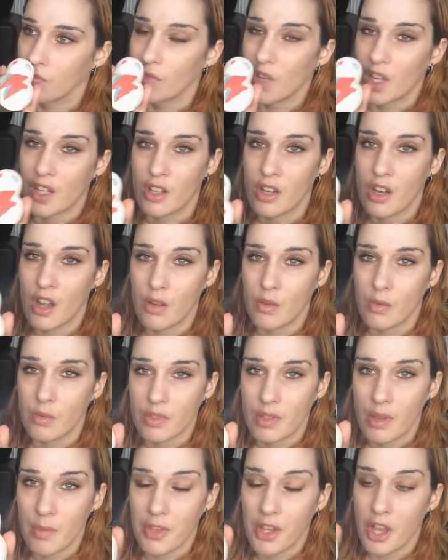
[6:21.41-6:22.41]
I don't know,
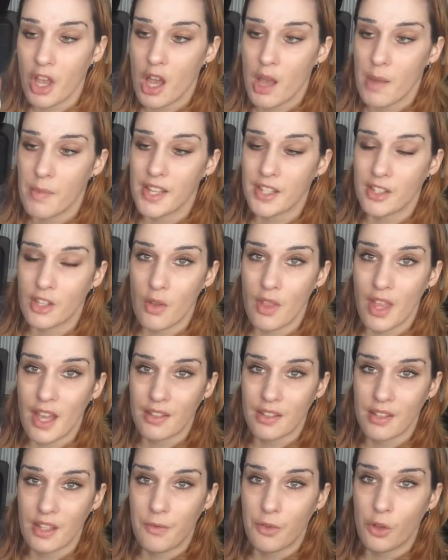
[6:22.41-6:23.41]
something herby. So
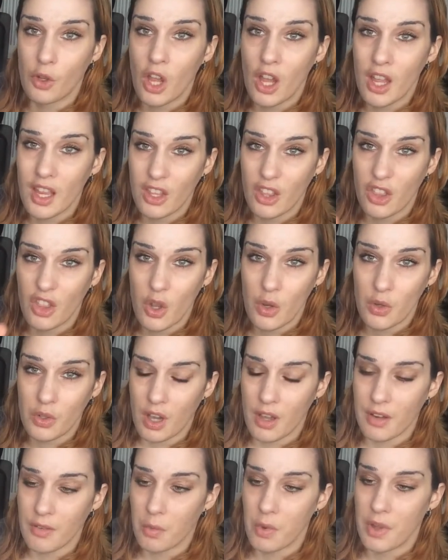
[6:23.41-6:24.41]
that's, if you like those
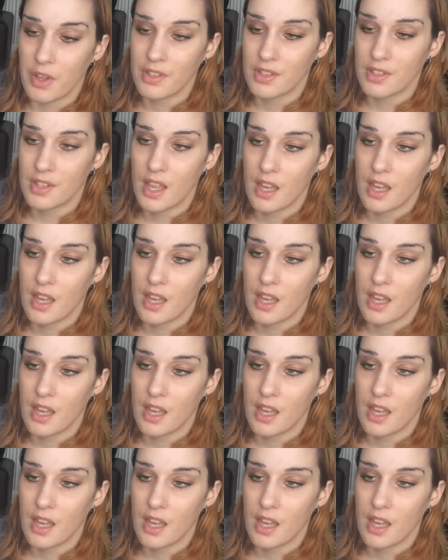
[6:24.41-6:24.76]
kind of ones,